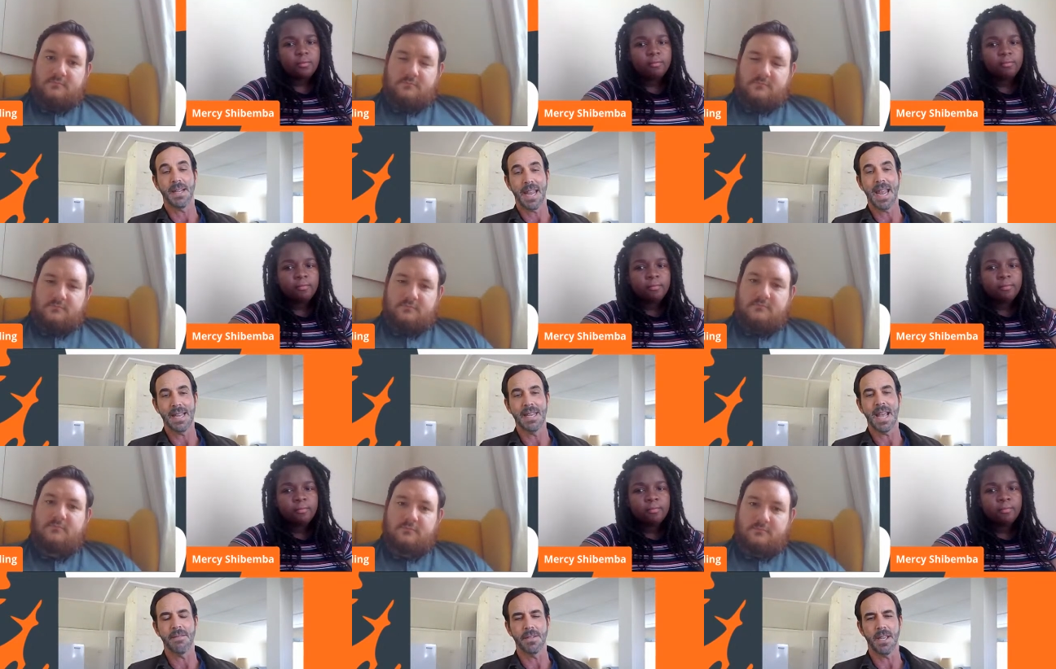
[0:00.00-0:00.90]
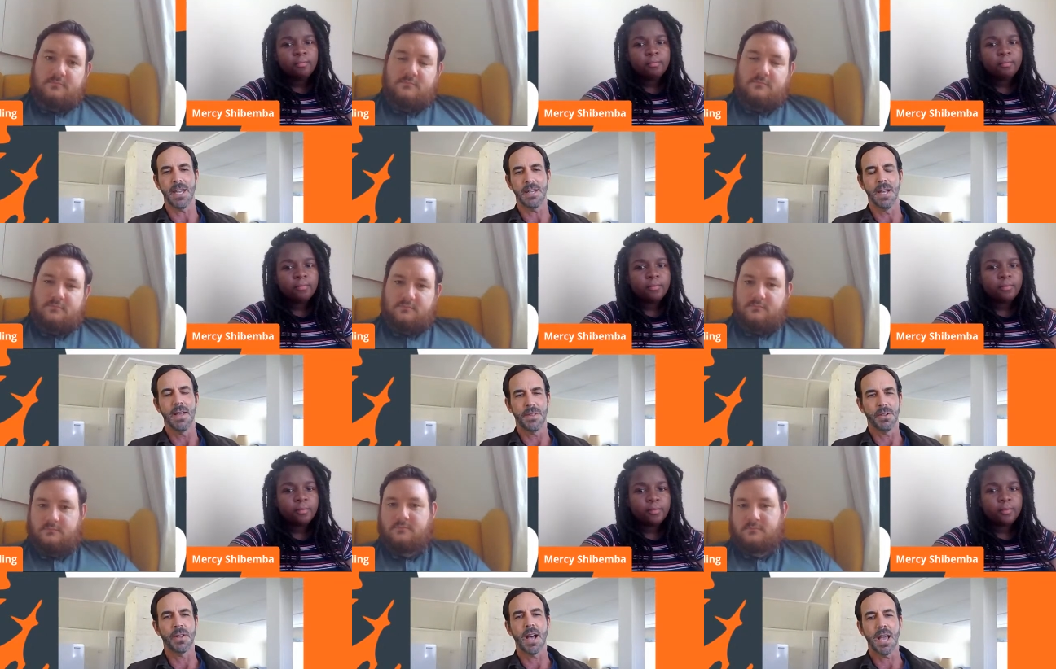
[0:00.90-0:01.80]
Speaker 1: they can navigate
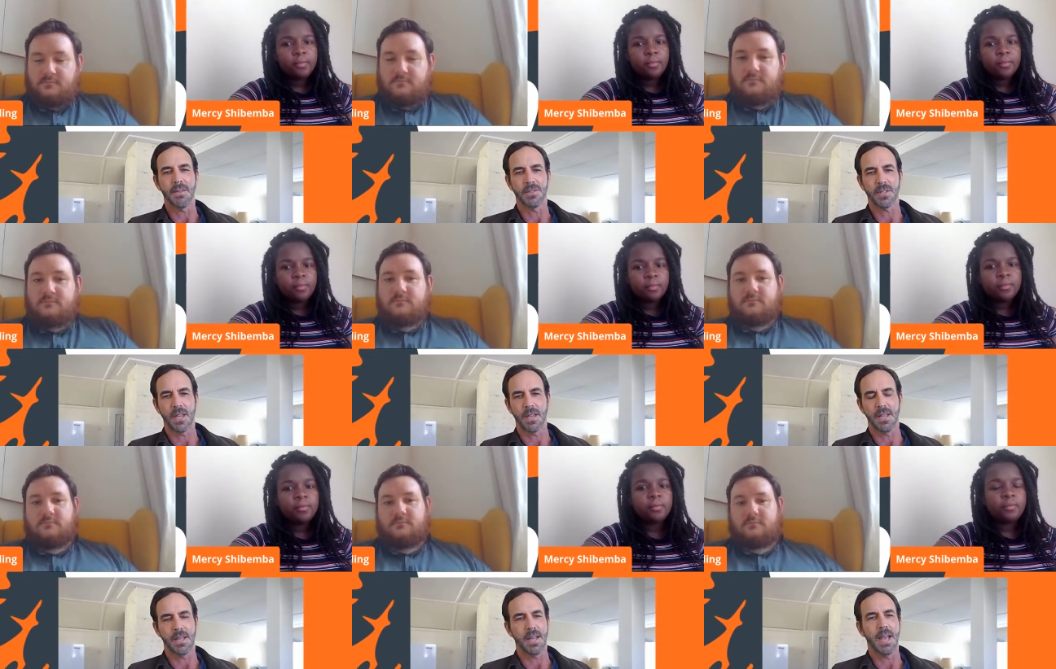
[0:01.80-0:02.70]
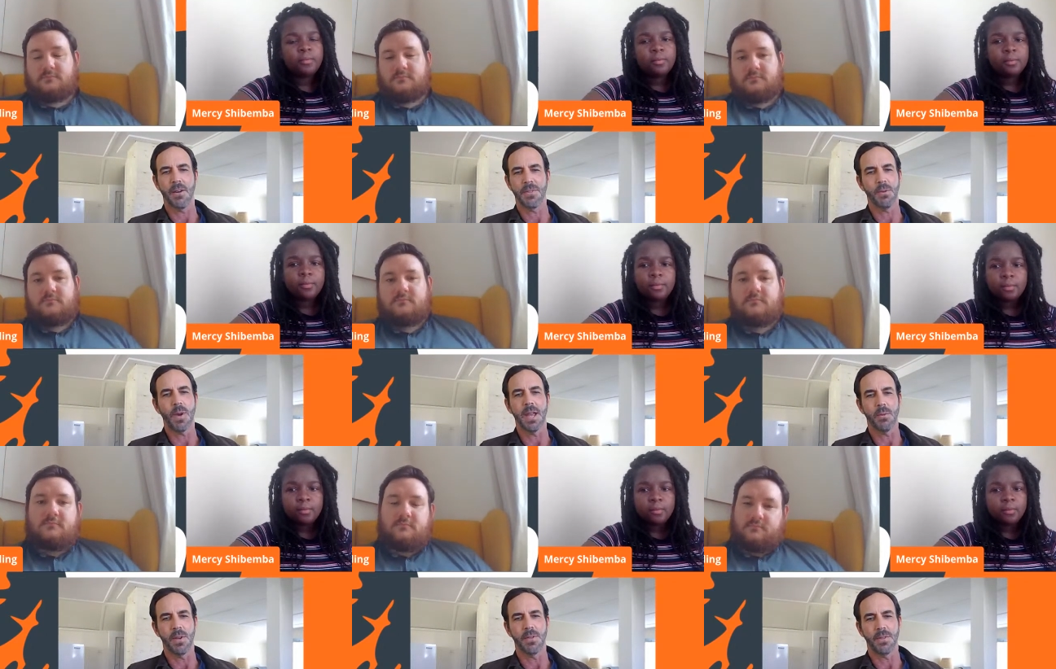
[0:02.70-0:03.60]
their lives uh, in a healthy way
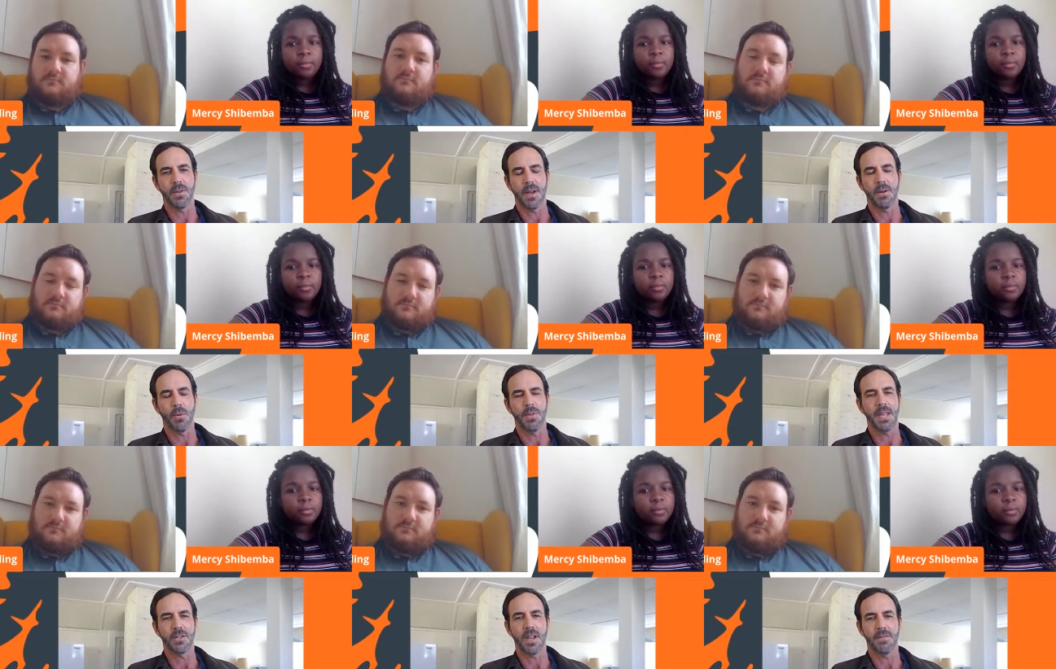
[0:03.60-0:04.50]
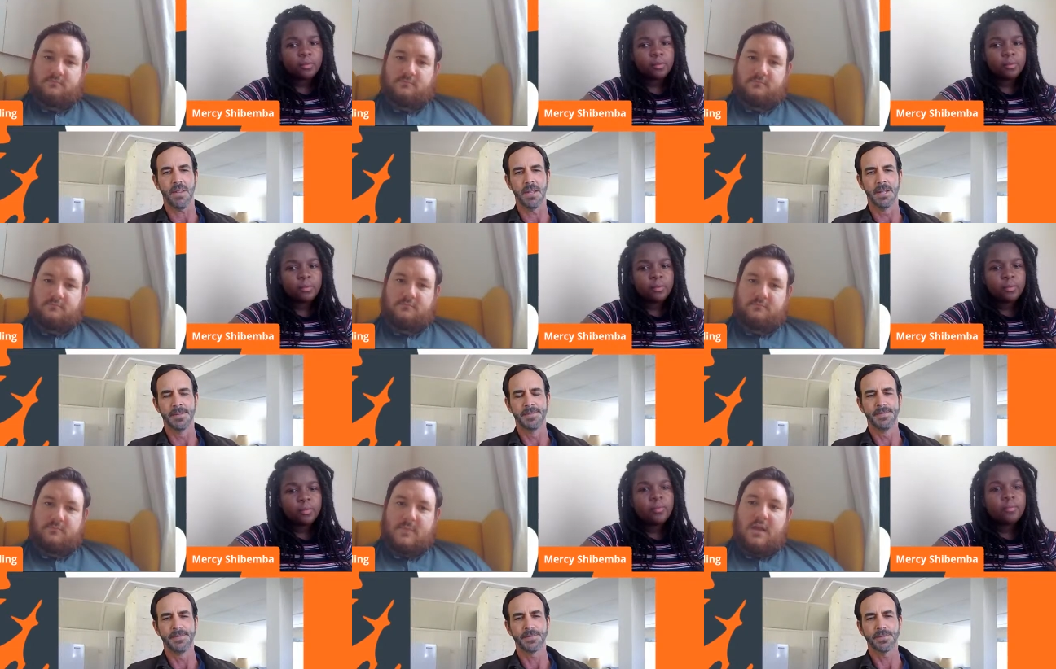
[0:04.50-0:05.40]
with uh, with HIV.
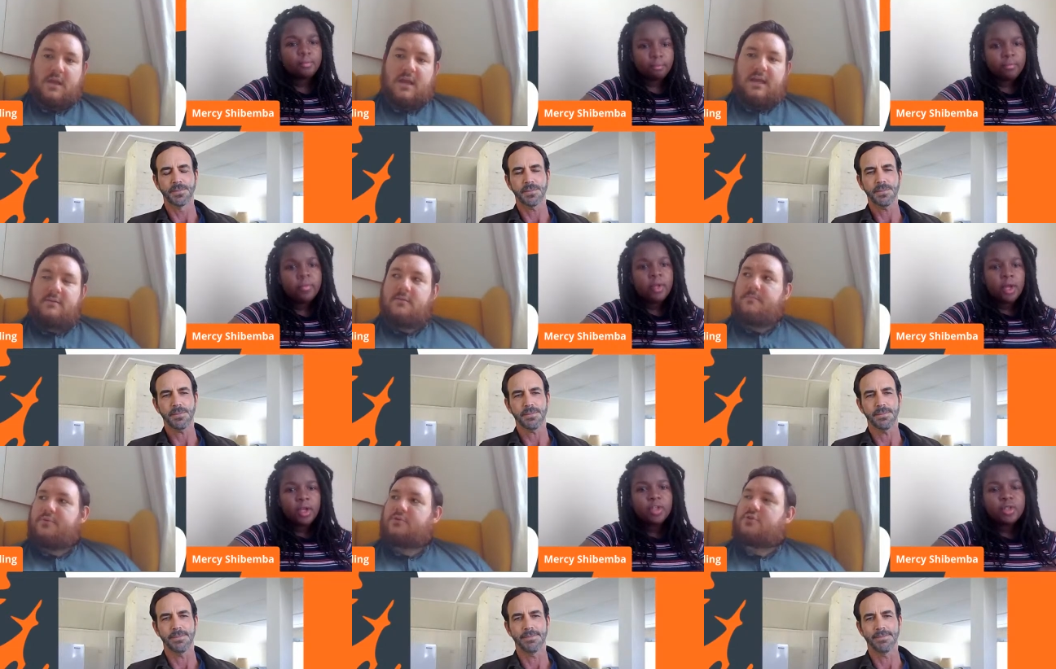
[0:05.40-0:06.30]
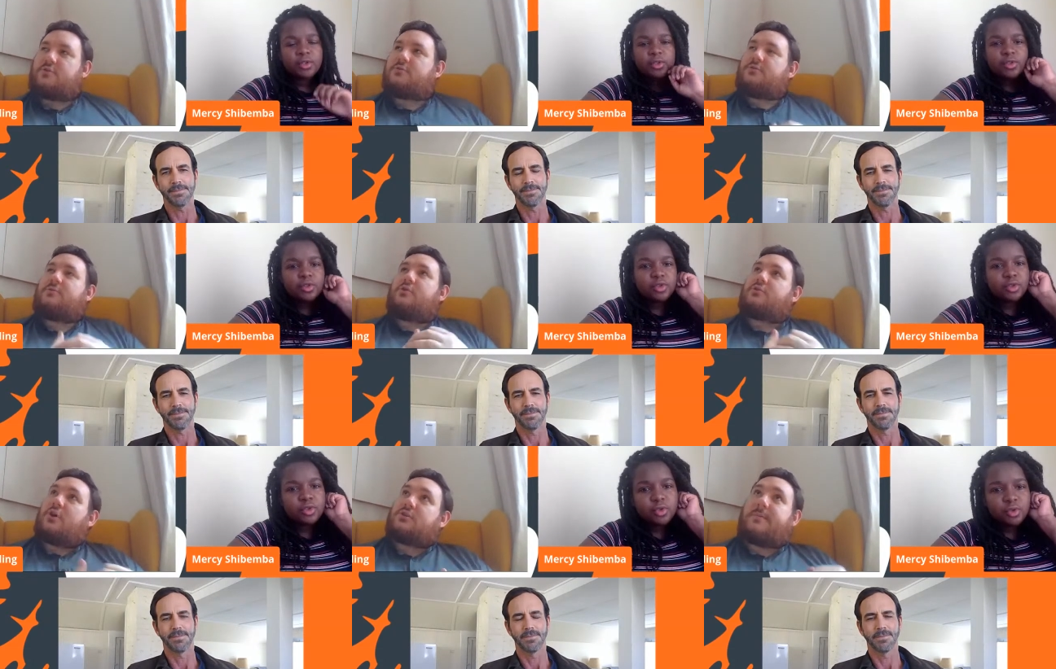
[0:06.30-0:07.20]
Speaker 2: And Bruce, you, you
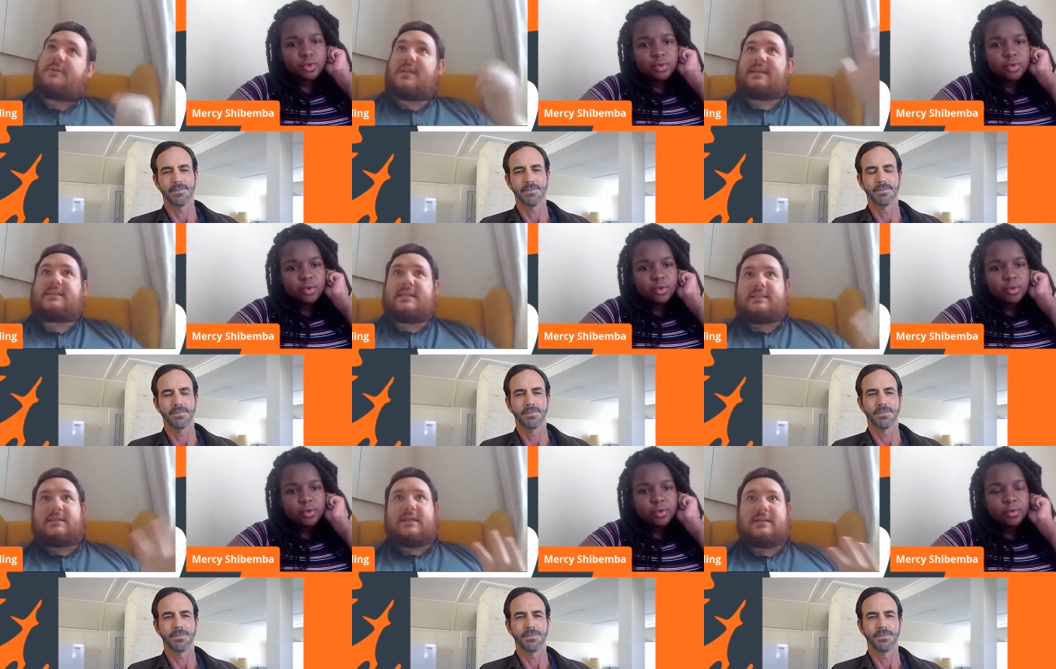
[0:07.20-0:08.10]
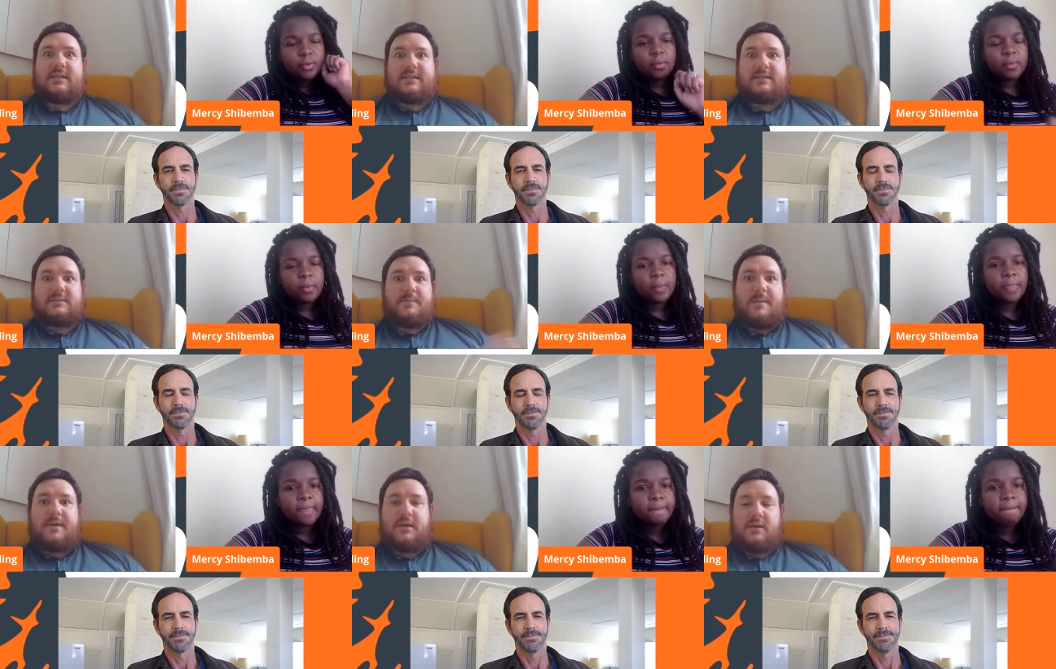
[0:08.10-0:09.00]
talked about 1990. I think it's
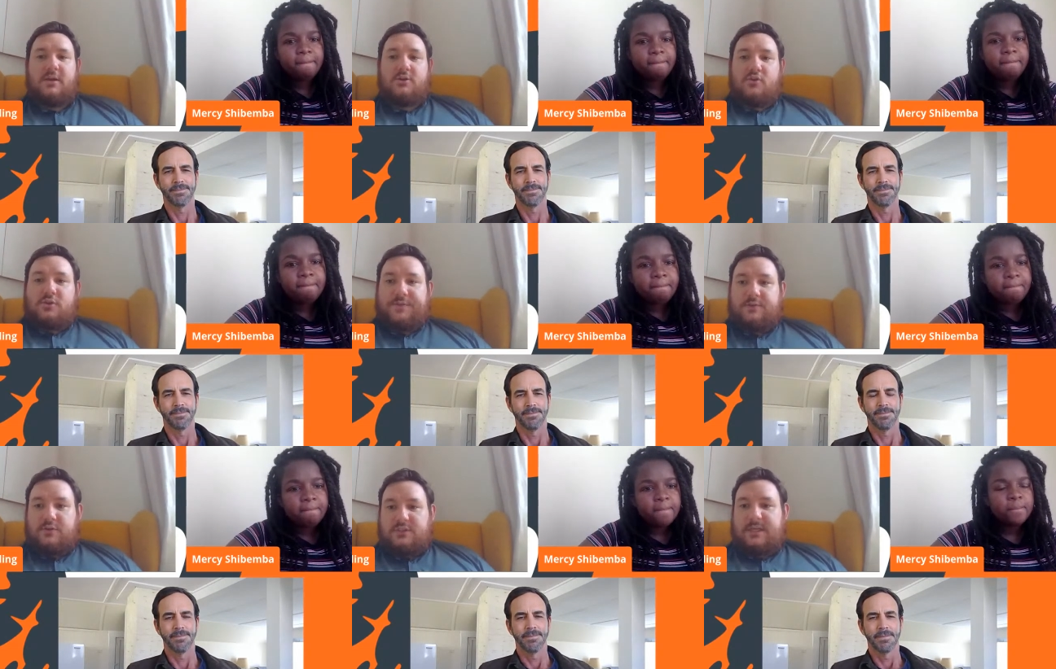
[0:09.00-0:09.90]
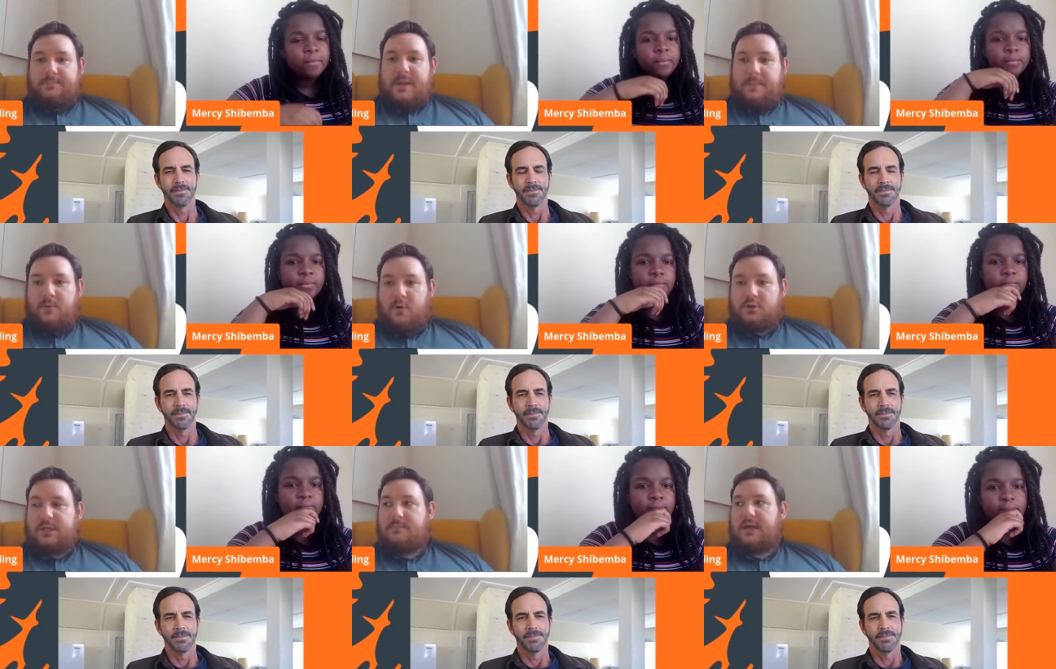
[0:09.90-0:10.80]
maybe useful. You know, some people
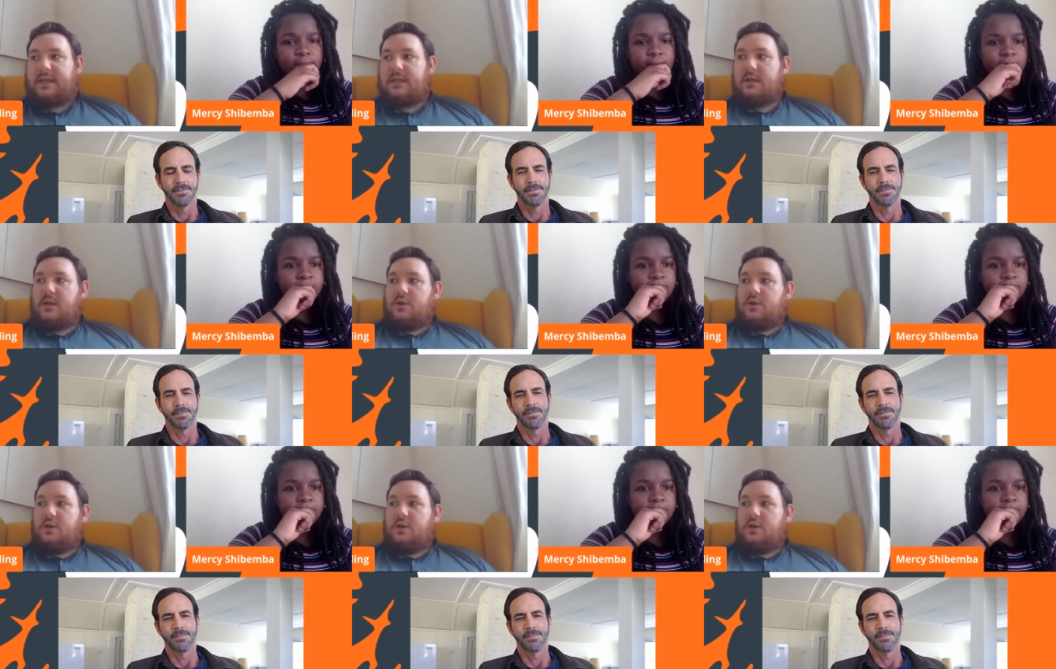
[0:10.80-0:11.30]
watching might